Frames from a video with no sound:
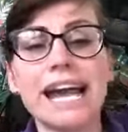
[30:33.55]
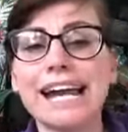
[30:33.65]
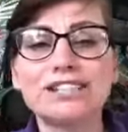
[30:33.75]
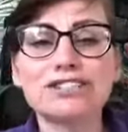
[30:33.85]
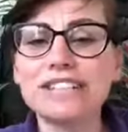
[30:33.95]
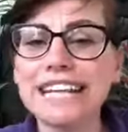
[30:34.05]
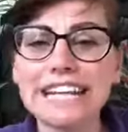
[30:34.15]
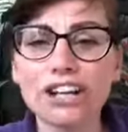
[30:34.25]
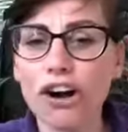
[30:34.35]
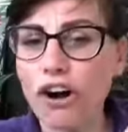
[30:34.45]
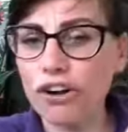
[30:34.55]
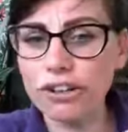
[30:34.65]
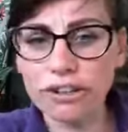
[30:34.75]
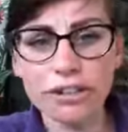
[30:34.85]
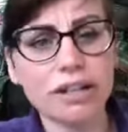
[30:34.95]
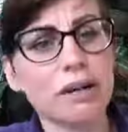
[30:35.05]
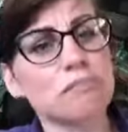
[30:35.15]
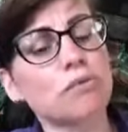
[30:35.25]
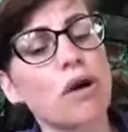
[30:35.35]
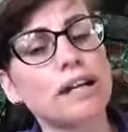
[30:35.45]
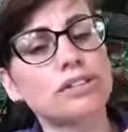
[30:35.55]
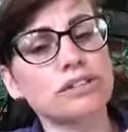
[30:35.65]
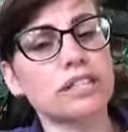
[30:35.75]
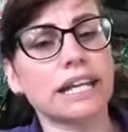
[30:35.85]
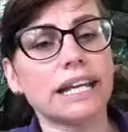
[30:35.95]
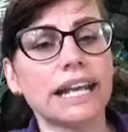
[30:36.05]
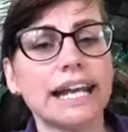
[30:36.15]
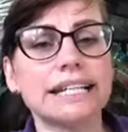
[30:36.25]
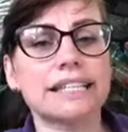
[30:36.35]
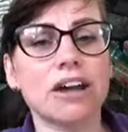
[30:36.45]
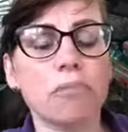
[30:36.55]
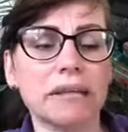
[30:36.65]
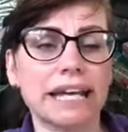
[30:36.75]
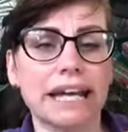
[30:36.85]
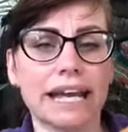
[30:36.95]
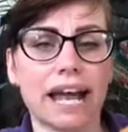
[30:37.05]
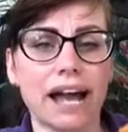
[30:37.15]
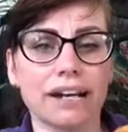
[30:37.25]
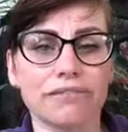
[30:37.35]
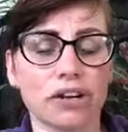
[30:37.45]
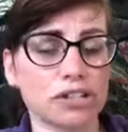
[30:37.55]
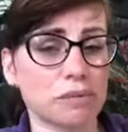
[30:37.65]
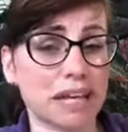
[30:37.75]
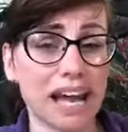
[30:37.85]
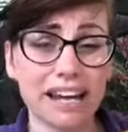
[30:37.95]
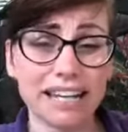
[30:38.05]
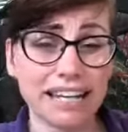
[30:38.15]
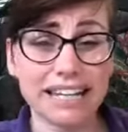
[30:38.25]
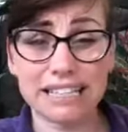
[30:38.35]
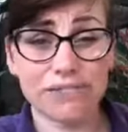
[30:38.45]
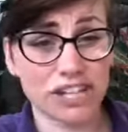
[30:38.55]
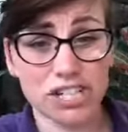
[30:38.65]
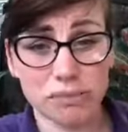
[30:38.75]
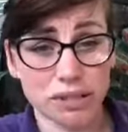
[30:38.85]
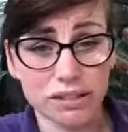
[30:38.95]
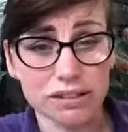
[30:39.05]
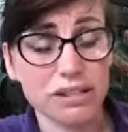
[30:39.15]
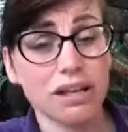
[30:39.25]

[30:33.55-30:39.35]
He doesn't eat corn, but what he does eat, he's an obligate carnivore. So he can't eat his vegetables.